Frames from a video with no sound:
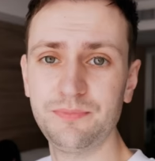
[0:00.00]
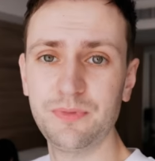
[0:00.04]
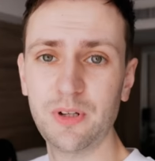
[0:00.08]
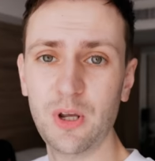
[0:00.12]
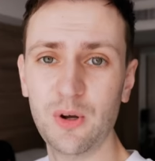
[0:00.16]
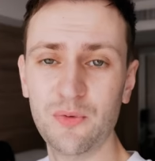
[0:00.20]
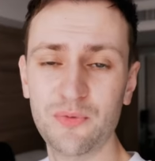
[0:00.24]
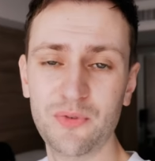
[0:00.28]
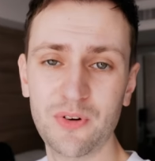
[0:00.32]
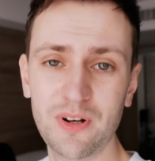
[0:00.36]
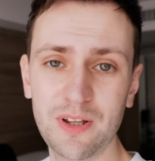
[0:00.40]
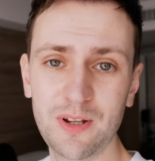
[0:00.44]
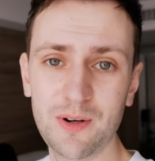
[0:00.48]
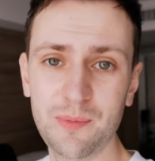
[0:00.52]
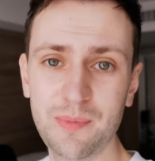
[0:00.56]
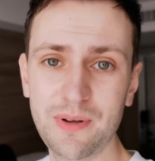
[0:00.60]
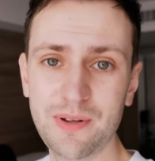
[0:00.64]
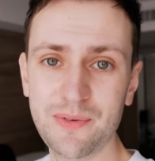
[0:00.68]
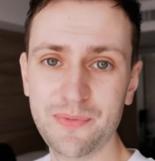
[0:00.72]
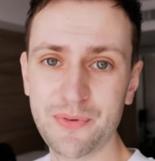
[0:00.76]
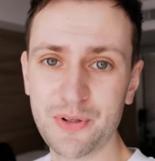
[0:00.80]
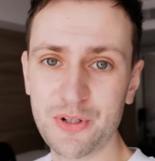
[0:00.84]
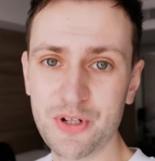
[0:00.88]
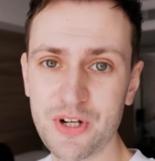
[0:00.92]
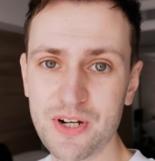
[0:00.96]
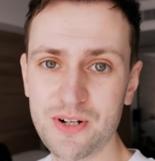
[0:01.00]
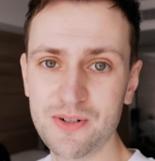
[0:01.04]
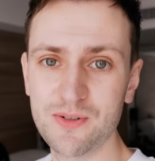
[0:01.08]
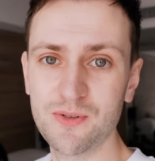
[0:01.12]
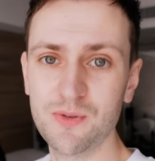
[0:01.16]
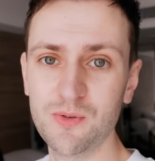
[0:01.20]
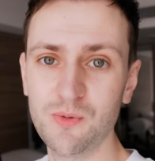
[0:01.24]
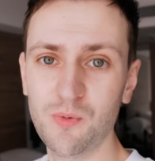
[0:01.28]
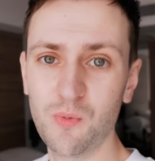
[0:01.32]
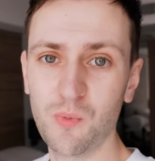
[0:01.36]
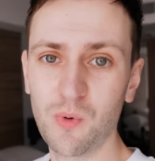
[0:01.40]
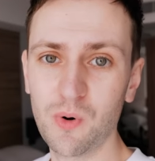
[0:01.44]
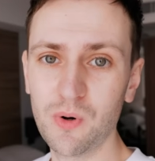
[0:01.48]
Going for a little bit of a chill
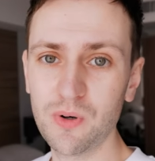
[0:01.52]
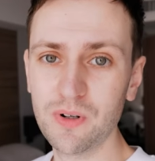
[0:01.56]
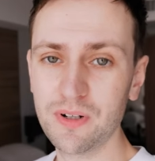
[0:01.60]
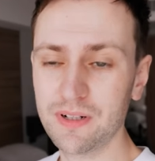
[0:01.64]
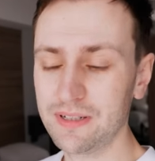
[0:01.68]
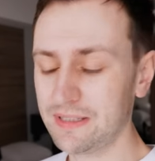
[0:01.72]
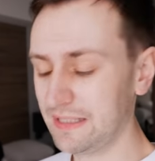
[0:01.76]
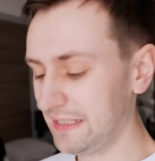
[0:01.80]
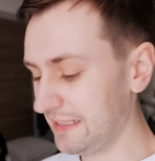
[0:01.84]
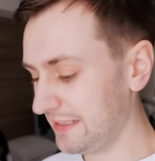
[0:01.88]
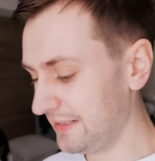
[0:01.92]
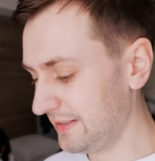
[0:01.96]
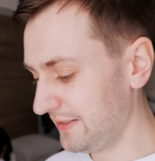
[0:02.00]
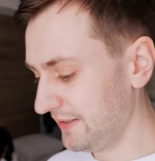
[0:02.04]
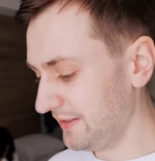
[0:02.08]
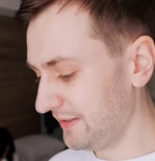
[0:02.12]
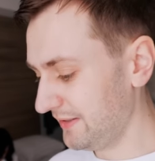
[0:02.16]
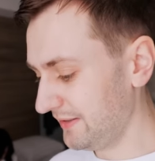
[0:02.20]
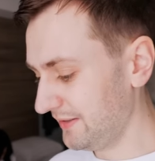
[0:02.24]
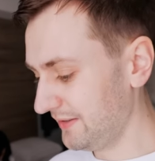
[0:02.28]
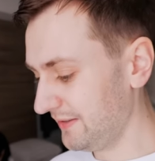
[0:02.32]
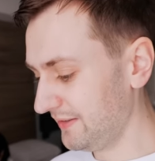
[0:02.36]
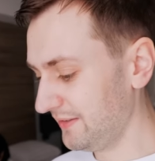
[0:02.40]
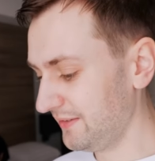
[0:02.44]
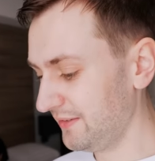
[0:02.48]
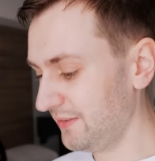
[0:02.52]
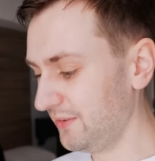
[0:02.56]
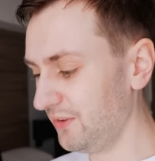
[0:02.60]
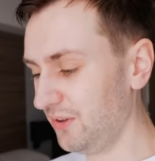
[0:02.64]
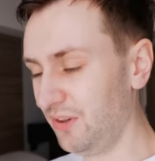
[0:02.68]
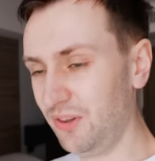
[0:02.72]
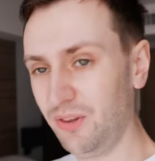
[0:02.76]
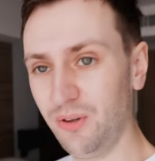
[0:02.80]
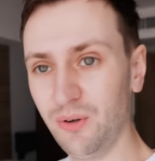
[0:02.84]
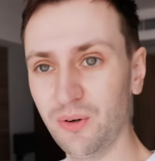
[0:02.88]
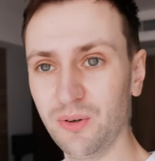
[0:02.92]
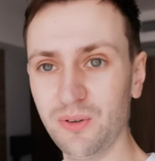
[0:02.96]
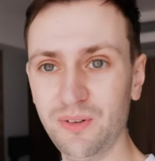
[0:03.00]
walk, and
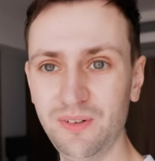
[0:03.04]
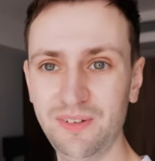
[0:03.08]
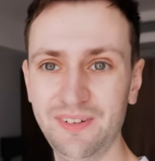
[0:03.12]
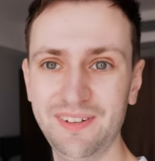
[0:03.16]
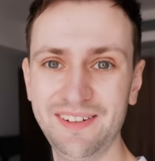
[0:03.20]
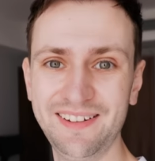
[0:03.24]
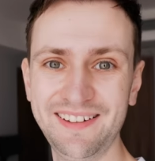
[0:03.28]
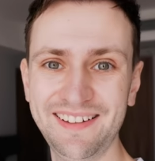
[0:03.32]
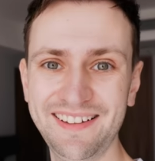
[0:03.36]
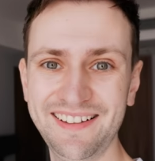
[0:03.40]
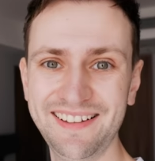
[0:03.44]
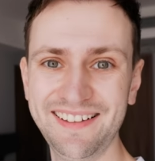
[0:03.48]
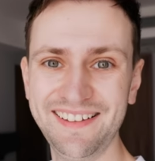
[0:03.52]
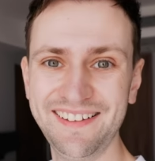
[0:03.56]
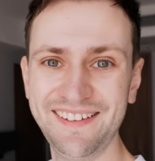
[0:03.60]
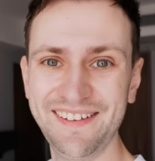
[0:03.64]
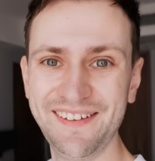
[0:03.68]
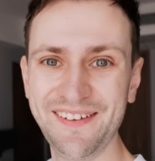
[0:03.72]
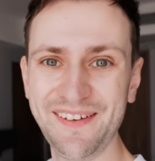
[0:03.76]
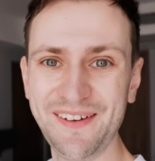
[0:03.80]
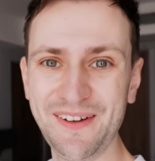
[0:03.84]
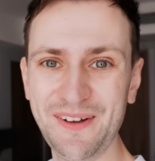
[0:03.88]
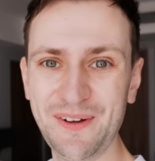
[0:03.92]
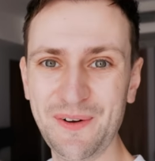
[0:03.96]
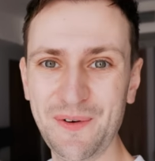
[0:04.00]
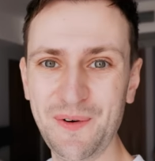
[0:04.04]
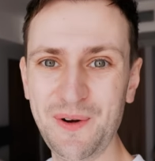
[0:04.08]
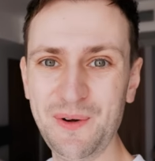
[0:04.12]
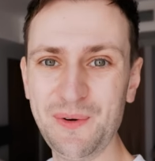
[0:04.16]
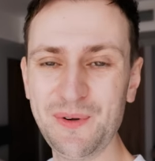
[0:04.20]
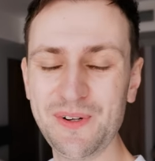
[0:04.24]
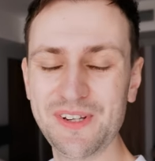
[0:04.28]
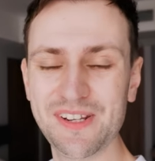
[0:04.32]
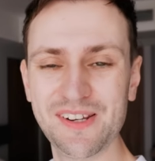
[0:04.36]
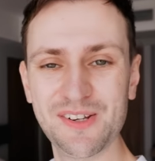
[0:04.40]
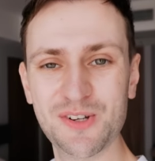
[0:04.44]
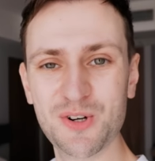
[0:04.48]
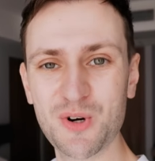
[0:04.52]
thought we
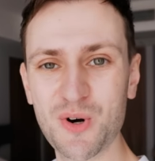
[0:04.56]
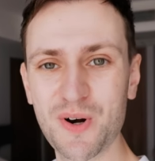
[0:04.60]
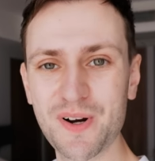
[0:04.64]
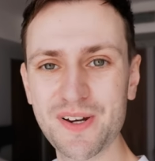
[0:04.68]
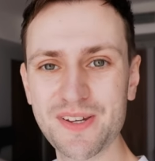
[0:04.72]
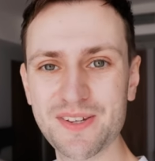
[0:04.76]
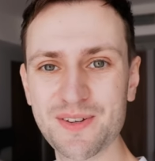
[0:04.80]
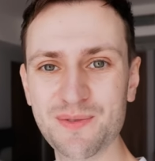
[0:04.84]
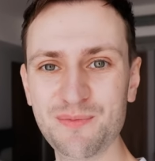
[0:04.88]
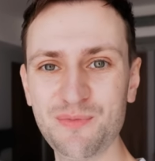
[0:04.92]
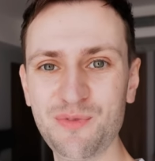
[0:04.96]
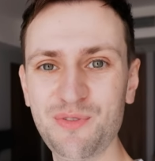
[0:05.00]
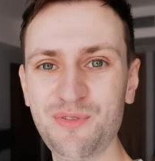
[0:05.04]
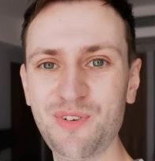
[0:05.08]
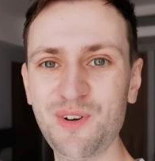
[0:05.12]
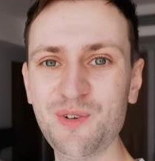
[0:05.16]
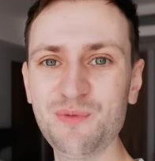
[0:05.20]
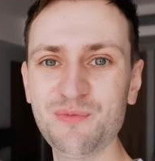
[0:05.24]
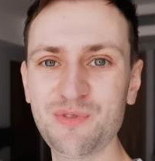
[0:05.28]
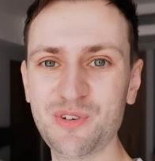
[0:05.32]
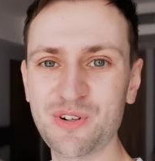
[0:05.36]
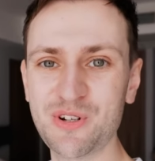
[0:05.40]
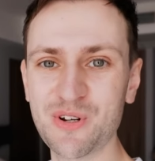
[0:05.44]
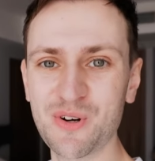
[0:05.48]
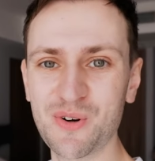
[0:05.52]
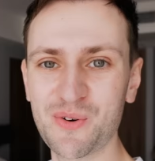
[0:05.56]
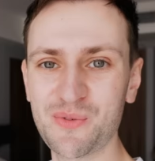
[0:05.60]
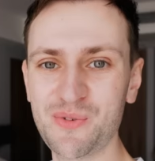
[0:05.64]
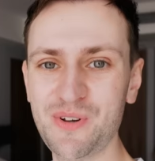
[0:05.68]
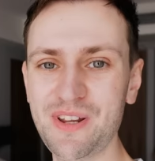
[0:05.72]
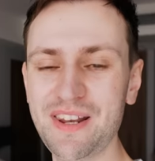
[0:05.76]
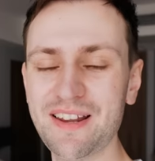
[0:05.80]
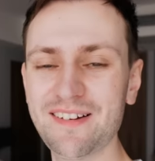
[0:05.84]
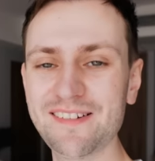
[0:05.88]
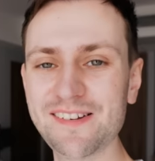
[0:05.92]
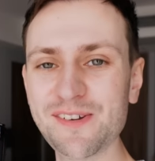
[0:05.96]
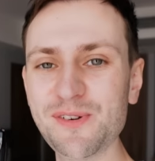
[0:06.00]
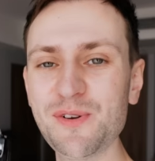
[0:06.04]
would try some film photography.
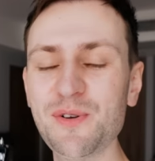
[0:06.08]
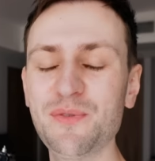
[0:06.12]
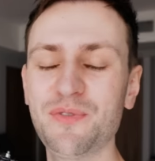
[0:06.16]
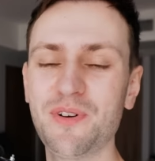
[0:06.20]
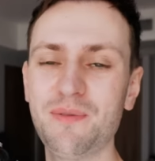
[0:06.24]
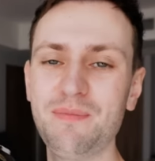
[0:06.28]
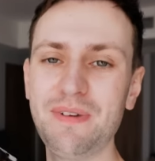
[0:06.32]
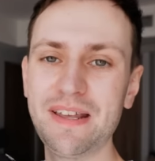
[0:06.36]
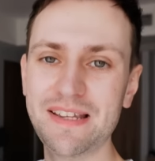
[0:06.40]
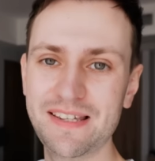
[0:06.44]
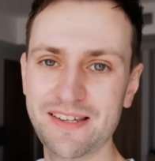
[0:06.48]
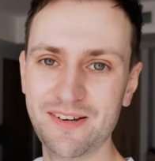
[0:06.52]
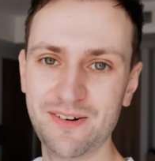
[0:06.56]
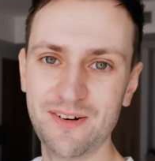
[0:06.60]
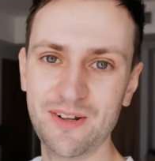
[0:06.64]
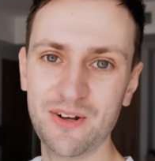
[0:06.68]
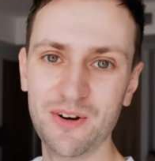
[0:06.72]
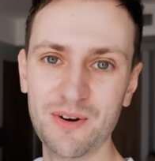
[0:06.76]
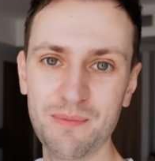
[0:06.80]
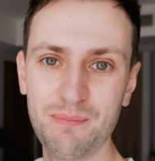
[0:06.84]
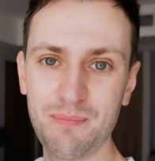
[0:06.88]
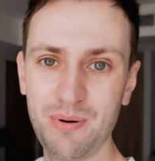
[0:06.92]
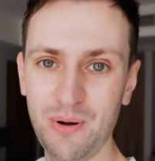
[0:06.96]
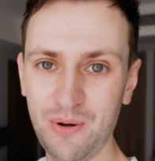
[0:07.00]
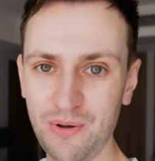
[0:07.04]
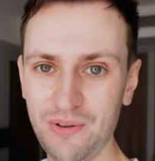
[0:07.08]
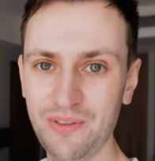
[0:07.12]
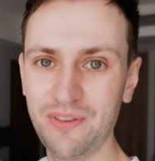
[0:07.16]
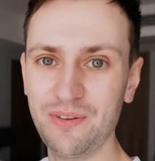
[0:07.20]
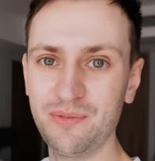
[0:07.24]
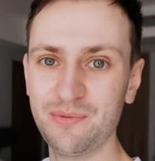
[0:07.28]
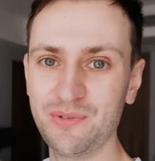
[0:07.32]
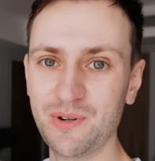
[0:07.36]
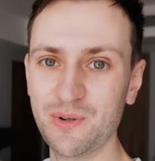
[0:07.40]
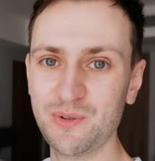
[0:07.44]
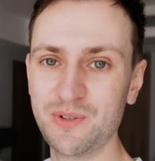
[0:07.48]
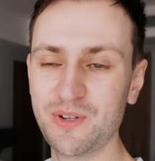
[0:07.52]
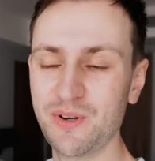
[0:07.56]
Now, I don't know if I'm necessarily going to put the
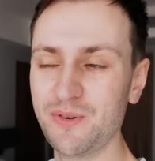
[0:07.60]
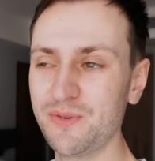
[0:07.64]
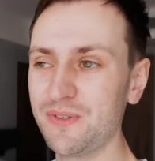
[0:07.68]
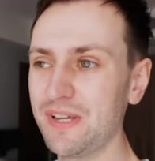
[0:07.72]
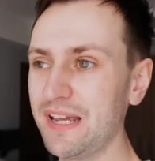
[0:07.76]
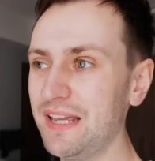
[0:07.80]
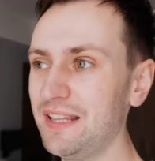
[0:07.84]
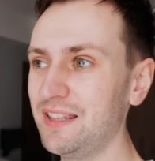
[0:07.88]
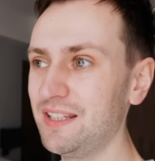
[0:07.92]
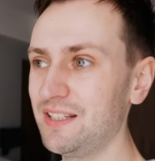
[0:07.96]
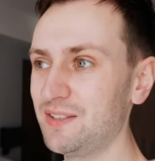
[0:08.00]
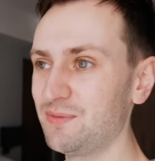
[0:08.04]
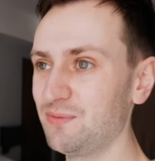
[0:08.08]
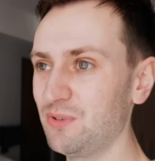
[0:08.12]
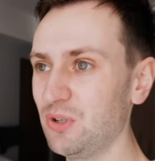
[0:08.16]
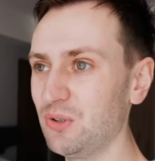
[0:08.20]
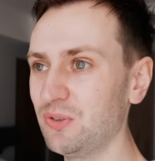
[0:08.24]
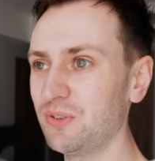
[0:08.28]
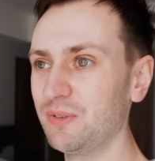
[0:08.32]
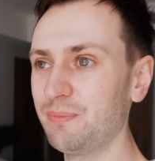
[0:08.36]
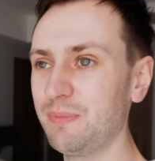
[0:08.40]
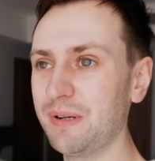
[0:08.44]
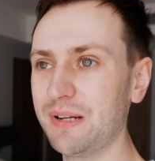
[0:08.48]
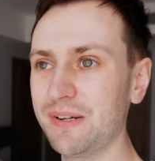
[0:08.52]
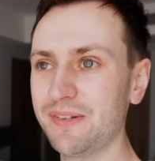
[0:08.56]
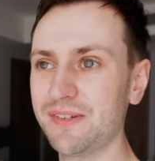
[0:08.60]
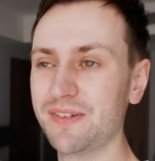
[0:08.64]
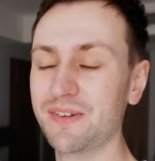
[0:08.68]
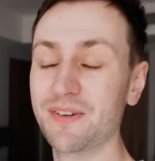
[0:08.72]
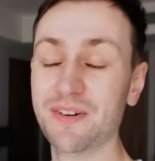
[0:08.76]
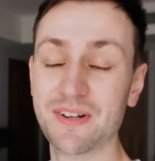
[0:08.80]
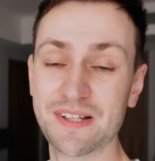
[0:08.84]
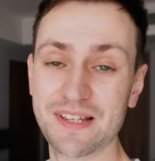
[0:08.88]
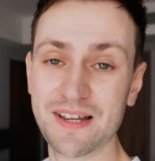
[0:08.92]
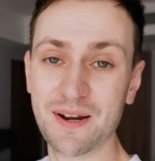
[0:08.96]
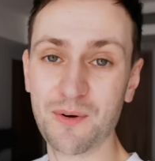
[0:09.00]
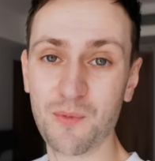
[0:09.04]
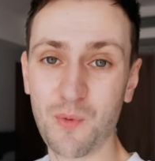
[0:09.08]
photos in this vlog because it's going
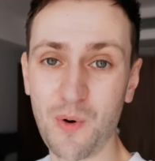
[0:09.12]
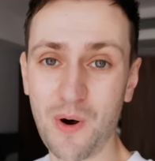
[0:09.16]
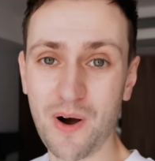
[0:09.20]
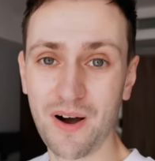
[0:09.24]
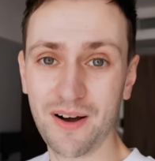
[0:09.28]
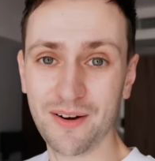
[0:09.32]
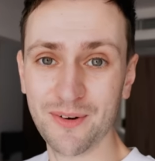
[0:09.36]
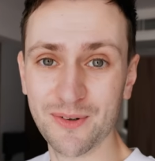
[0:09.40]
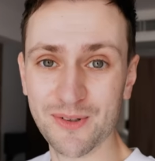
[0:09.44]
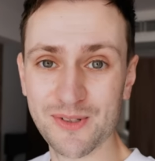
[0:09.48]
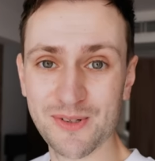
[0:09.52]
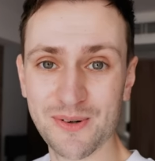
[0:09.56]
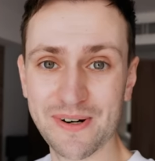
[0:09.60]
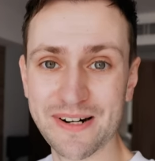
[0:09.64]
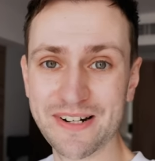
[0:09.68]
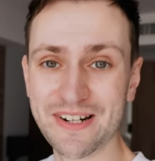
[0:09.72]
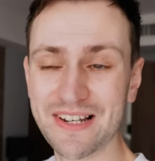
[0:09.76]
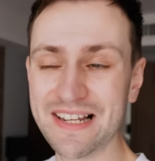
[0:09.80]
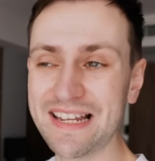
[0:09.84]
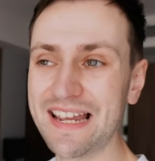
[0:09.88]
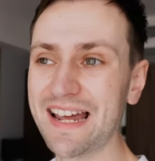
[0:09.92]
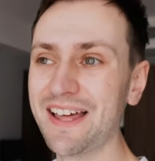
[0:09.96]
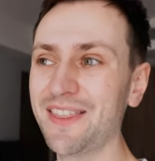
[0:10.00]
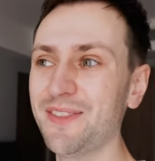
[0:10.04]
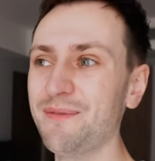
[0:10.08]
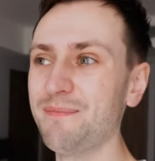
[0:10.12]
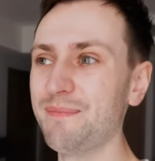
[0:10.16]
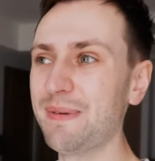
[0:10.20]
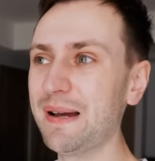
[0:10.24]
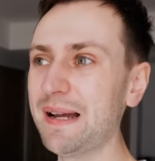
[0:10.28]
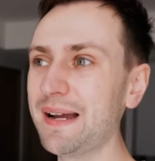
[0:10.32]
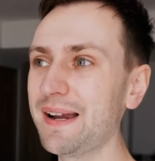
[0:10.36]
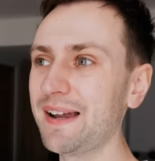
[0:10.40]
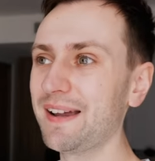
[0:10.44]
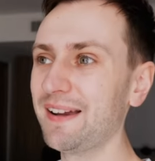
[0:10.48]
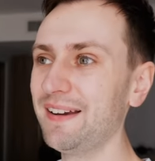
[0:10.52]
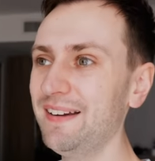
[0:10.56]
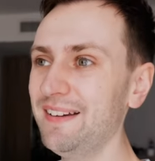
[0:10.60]
to take a while to actually get them
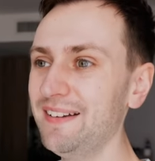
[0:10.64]
back.